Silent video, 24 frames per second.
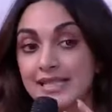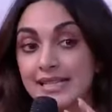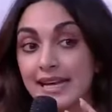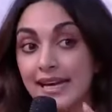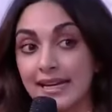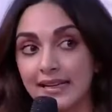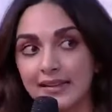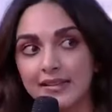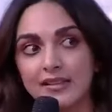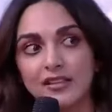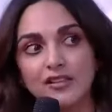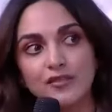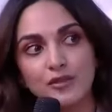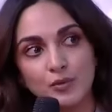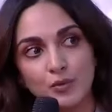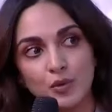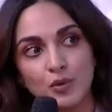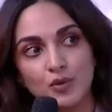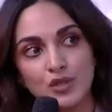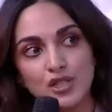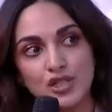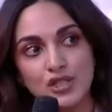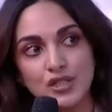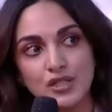negative
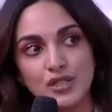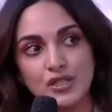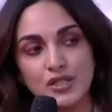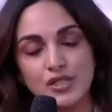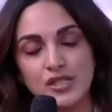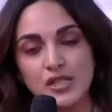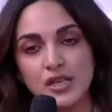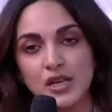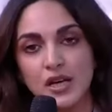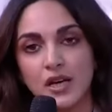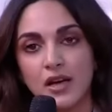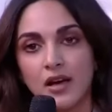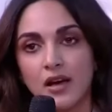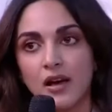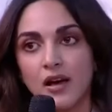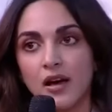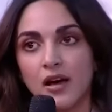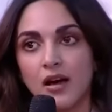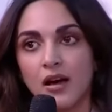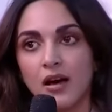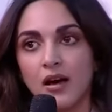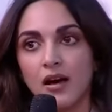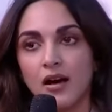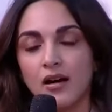emotions,
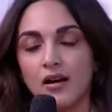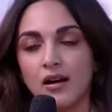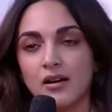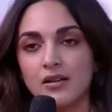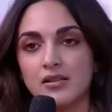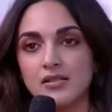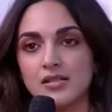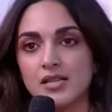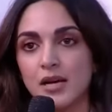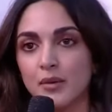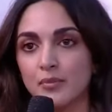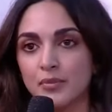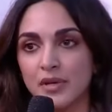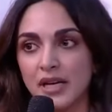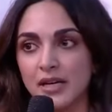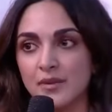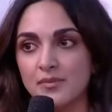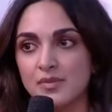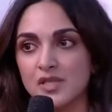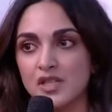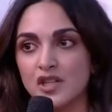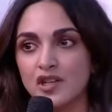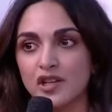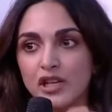
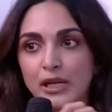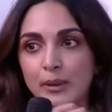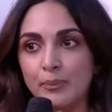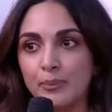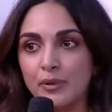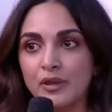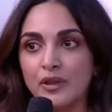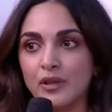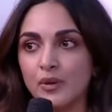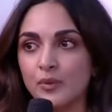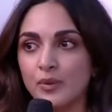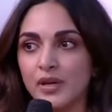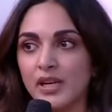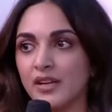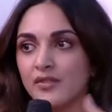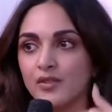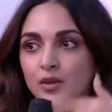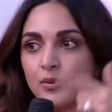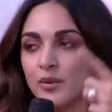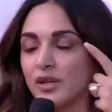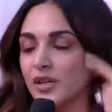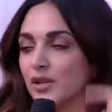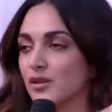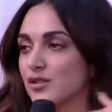sometimes creep in the way
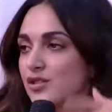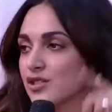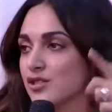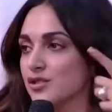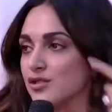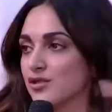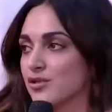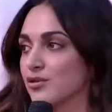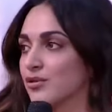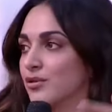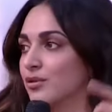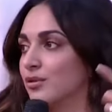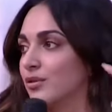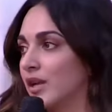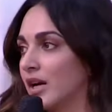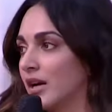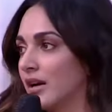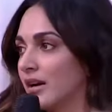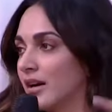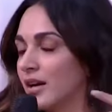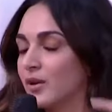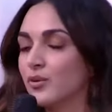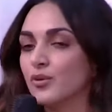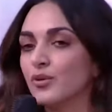even when you're just scrolling
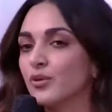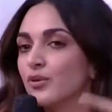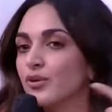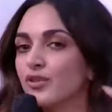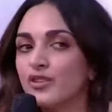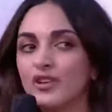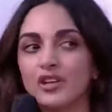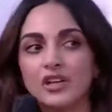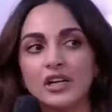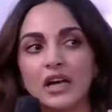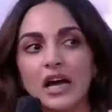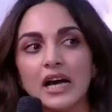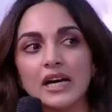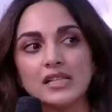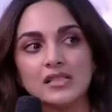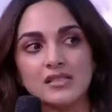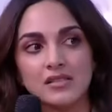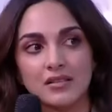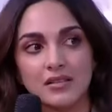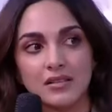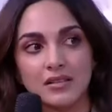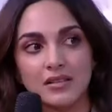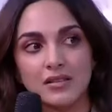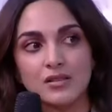and you don't realize
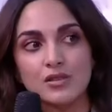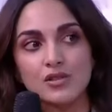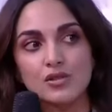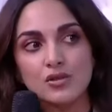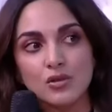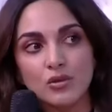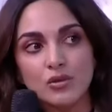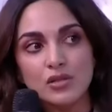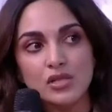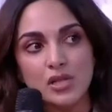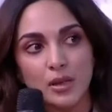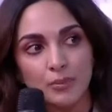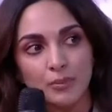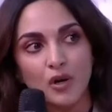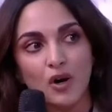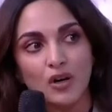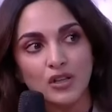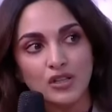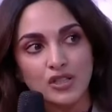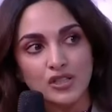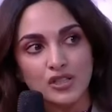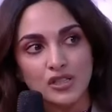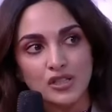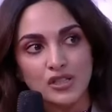it. It's so
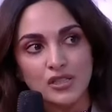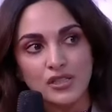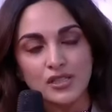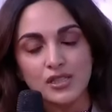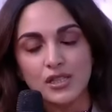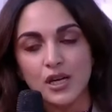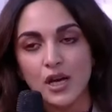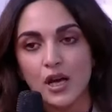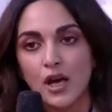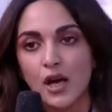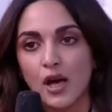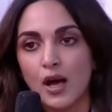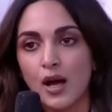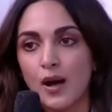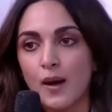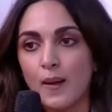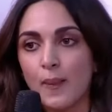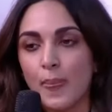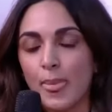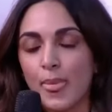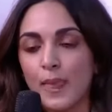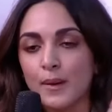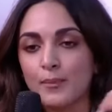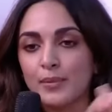subconscious.
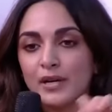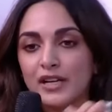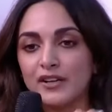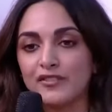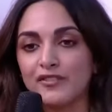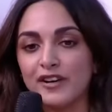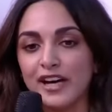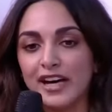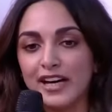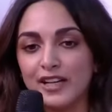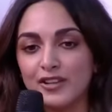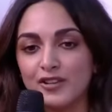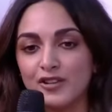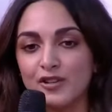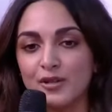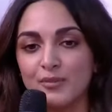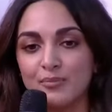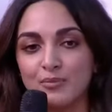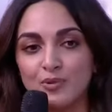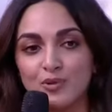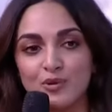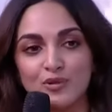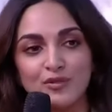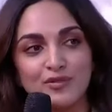But if I had to
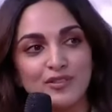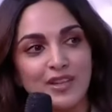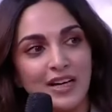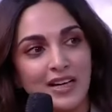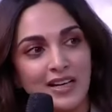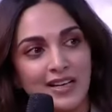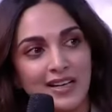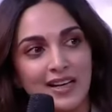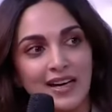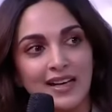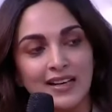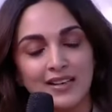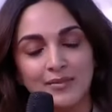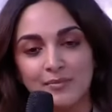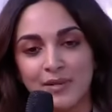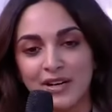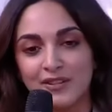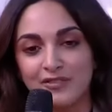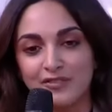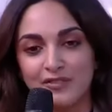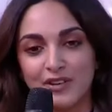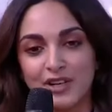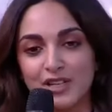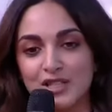remove that, and my
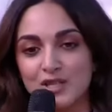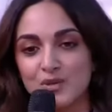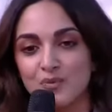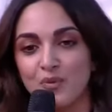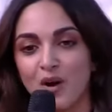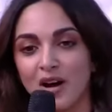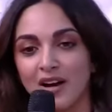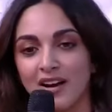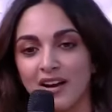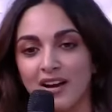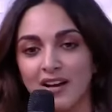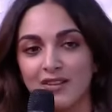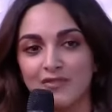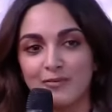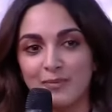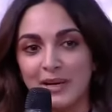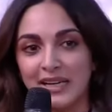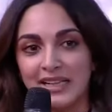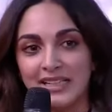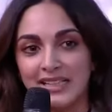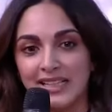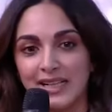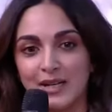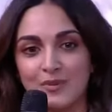first 1 hour of
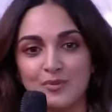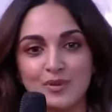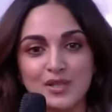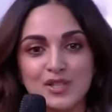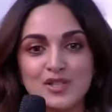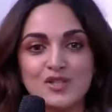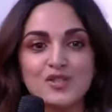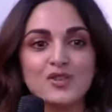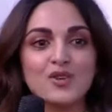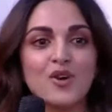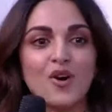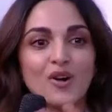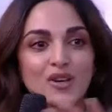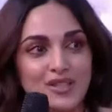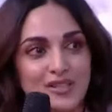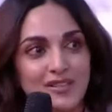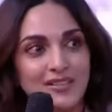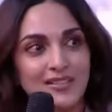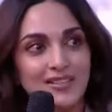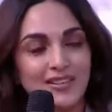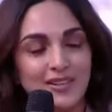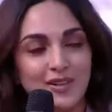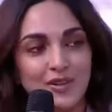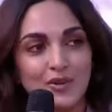my day was not,
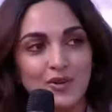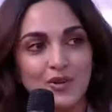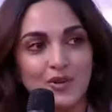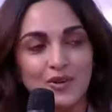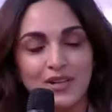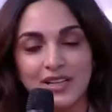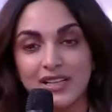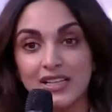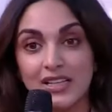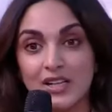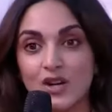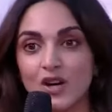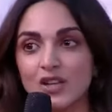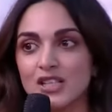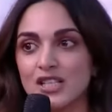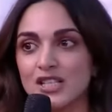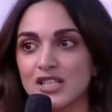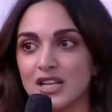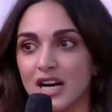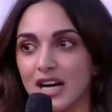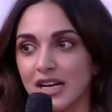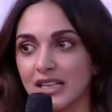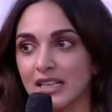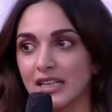you know, it did not
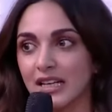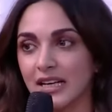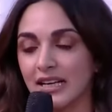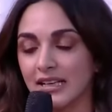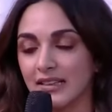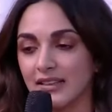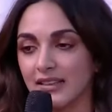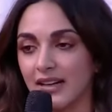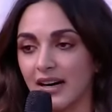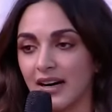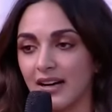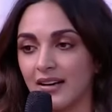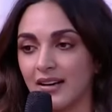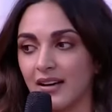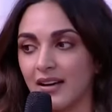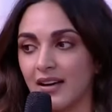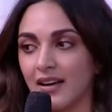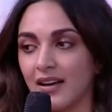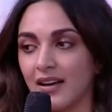start like that,